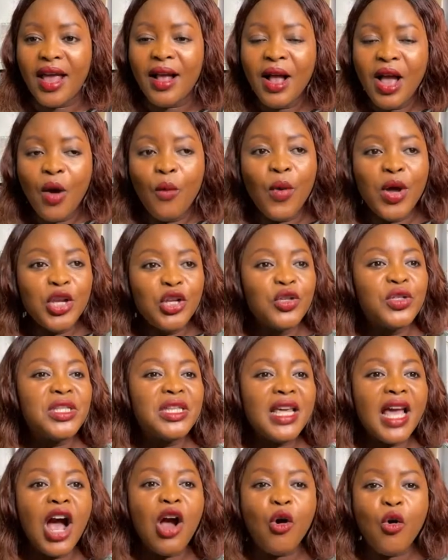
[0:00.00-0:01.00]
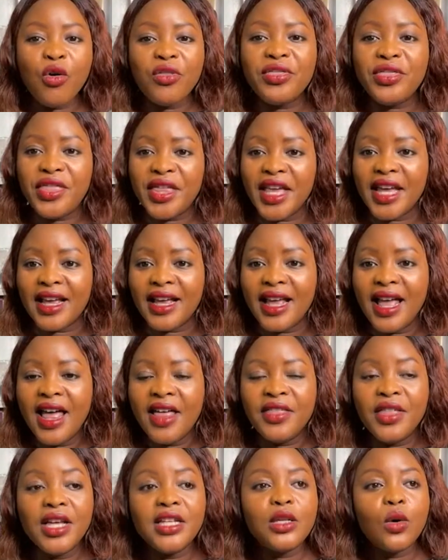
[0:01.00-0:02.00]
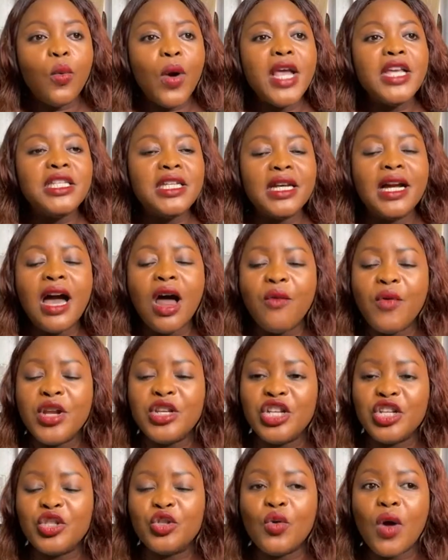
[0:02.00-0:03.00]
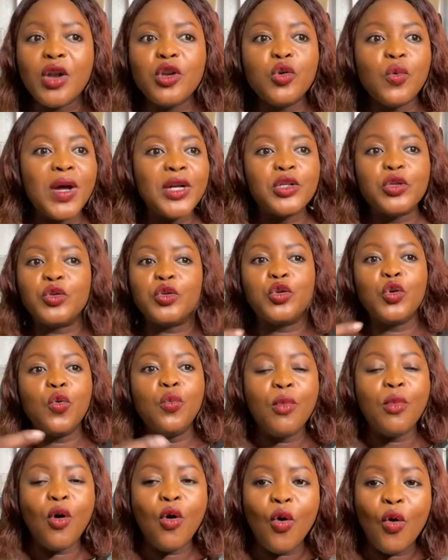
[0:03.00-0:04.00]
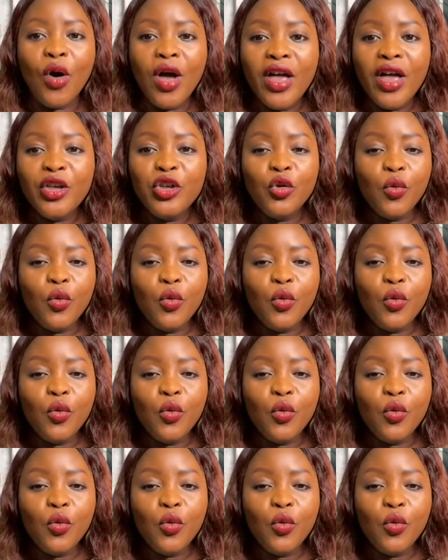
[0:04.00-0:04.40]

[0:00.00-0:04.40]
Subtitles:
okay? When you see a good thing, there is a way it encourages you and you want to do more.